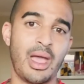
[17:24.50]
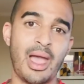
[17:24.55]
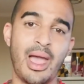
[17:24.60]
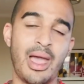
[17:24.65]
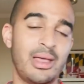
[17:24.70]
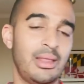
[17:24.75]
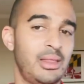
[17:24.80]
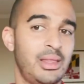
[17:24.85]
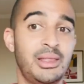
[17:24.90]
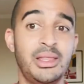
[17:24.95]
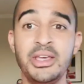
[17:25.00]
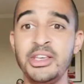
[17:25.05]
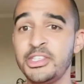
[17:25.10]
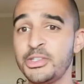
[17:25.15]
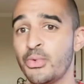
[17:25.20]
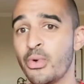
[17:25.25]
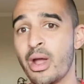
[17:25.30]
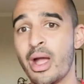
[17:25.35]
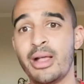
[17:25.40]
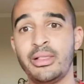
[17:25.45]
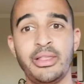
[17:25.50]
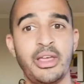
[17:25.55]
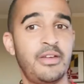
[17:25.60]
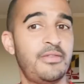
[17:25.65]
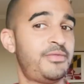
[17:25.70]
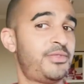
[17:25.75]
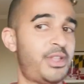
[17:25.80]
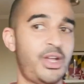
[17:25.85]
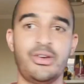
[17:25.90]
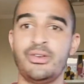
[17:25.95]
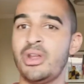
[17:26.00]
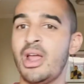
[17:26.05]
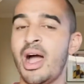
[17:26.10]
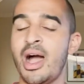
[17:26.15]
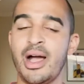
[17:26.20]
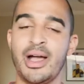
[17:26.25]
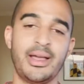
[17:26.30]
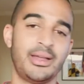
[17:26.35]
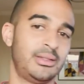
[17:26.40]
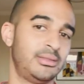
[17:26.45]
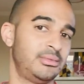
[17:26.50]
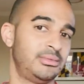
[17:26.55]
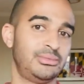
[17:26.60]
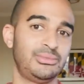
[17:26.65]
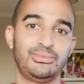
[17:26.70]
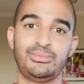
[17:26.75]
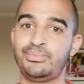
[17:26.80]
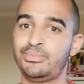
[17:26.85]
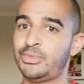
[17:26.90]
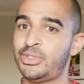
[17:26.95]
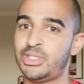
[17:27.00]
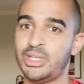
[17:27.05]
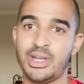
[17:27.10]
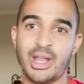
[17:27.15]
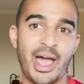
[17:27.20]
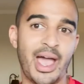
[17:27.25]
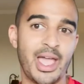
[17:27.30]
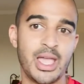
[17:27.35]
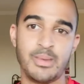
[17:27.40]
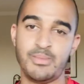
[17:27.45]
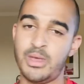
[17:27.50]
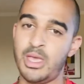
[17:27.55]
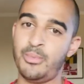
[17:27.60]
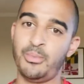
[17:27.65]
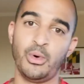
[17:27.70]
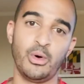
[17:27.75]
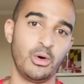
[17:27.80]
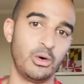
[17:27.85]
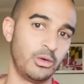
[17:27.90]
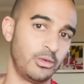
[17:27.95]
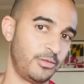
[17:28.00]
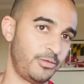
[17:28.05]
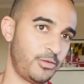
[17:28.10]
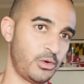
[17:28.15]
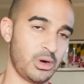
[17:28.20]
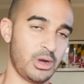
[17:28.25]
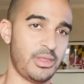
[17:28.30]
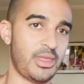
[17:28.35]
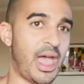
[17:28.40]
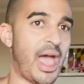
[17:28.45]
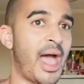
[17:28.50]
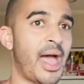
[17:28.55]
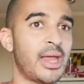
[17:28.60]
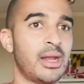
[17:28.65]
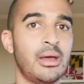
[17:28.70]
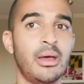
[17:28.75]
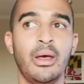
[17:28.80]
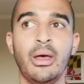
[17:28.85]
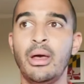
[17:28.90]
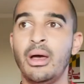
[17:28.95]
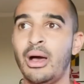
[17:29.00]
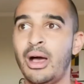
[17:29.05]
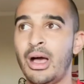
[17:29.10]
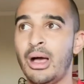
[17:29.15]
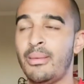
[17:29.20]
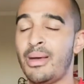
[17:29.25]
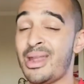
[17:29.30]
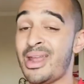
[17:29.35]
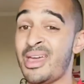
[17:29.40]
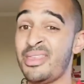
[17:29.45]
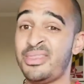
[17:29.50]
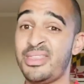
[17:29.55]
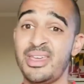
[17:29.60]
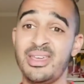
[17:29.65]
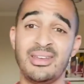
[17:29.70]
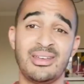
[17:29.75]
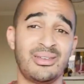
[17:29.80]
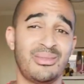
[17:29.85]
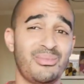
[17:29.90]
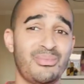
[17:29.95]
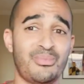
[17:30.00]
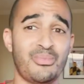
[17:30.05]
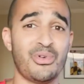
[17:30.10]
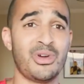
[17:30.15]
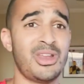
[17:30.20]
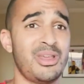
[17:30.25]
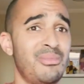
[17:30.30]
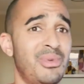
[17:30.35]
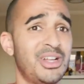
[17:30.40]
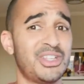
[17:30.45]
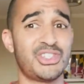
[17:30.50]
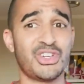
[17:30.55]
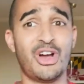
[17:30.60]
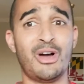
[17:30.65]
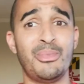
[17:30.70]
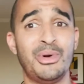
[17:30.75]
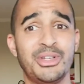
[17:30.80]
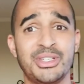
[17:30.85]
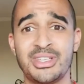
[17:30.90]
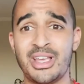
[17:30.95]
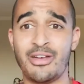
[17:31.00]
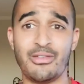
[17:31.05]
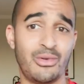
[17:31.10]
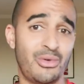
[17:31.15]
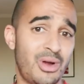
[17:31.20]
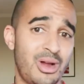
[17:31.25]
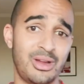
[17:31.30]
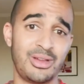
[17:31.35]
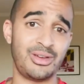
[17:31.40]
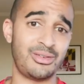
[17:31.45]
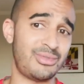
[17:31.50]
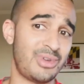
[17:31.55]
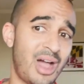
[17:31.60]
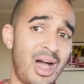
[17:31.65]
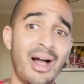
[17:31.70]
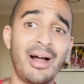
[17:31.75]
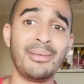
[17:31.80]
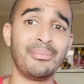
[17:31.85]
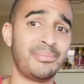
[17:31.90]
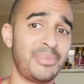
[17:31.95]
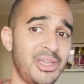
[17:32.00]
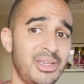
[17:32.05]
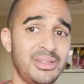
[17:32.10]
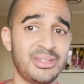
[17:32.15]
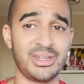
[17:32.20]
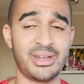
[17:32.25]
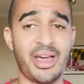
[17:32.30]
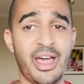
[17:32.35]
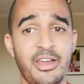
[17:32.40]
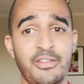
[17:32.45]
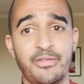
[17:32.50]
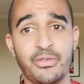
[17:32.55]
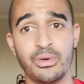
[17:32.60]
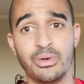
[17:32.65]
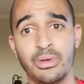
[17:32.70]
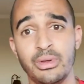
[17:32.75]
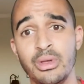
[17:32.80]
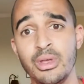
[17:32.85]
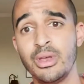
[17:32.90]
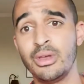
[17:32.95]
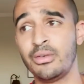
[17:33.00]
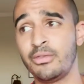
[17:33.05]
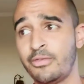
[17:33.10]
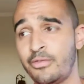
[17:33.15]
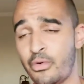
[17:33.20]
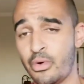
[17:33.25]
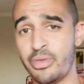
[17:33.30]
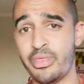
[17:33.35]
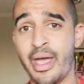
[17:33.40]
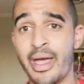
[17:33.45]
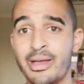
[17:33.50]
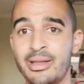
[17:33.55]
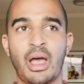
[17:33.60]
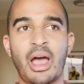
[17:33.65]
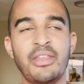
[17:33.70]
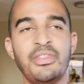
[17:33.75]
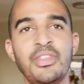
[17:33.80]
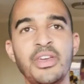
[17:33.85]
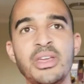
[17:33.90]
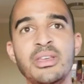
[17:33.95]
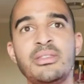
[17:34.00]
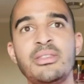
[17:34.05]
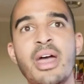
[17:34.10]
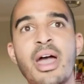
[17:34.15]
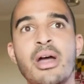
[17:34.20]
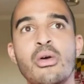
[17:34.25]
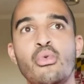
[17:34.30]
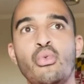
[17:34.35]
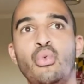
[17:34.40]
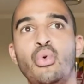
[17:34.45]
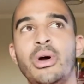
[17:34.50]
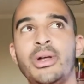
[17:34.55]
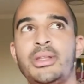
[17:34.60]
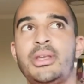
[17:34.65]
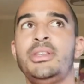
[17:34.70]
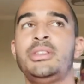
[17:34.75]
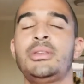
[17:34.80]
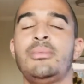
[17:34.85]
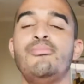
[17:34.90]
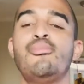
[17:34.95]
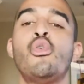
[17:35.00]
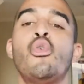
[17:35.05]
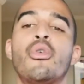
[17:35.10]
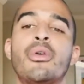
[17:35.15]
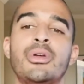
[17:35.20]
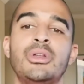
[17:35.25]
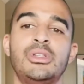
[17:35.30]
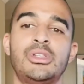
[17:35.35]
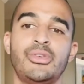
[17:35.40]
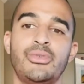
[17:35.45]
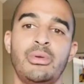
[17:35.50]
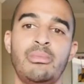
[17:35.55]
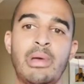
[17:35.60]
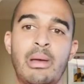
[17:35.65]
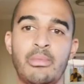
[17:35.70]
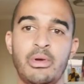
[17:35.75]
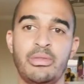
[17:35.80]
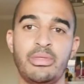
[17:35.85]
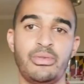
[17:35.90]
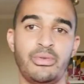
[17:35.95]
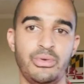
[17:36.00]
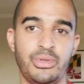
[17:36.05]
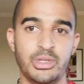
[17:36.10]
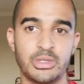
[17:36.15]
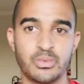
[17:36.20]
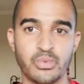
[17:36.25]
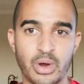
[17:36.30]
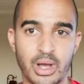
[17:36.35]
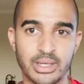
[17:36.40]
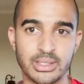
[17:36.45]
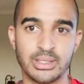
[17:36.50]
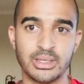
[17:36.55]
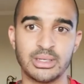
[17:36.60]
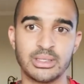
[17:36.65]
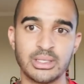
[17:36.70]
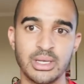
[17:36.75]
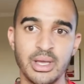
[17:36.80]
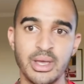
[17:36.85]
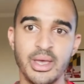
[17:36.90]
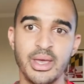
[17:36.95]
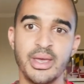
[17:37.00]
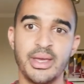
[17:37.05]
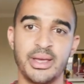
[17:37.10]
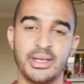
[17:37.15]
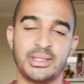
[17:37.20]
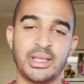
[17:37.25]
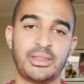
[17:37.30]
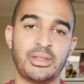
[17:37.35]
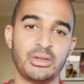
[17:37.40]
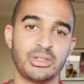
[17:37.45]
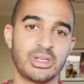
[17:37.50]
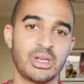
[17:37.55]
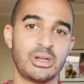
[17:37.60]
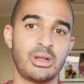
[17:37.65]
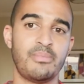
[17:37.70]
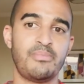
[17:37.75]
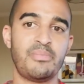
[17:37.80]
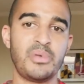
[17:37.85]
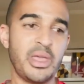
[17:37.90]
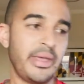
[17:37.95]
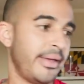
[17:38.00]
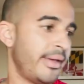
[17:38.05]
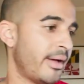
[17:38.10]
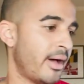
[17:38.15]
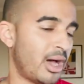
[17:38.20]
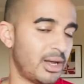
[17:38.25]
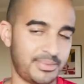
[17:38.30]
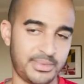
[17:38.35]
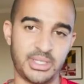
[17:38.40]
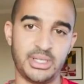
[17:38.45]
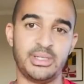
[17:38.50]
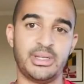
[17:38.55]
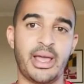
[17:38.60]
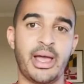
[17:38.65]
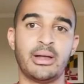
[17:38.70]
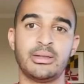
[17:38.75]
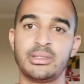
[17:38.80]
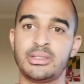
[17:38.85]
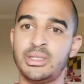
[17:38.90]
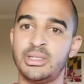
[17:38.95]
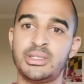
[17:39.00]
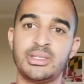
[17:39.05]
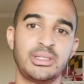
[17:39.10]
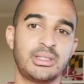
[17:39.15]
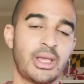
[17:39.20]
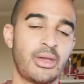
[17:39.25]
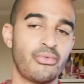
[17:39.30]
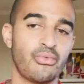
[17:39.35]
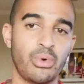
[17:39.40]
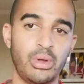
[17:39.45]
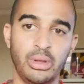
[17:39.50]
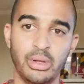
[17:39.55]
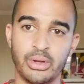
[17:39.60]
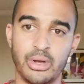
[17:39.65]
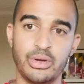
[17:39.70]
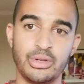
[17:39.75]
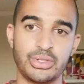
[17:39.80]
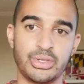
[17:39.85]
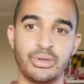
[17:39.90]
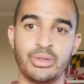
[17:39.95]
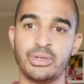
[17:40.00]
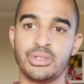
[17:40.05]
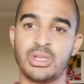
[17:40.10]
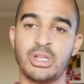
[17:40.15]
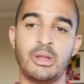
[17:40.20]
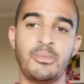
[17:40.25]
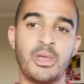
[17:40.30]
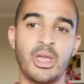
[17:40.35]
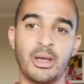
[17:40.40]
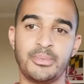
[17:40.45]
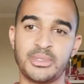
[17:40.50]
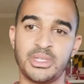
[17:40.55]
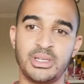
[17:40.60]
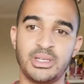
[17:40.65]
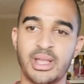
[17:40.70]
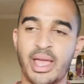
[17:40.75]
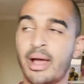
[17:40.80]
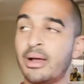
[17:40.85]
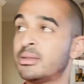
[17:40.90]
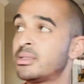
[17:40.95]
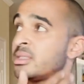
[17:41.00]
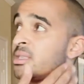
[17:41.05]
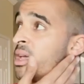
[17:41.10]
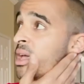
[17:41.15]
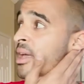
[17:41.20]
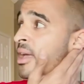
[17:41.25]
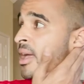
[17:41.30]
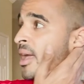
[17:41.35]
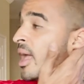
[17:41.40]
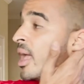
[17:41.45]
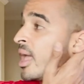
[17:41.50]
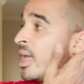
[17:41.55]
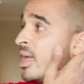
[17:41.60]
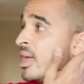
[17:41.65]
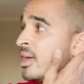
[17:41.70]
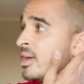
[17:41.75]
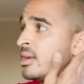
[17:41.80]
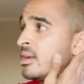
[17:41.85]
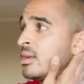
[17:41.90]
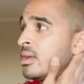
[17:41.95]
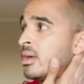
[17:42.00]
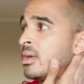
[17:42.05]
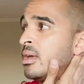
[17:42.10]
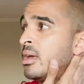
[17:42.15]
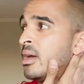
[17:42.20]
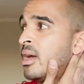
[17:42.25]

at least where I live, they're not denying people for that. Um, and I think pretty much almost everywhere you're not being denied for, for that. I think that what is important to remember through this process is that there's gonna be ups and downs. This is a roller coaster, there's gonna be ups and downs. And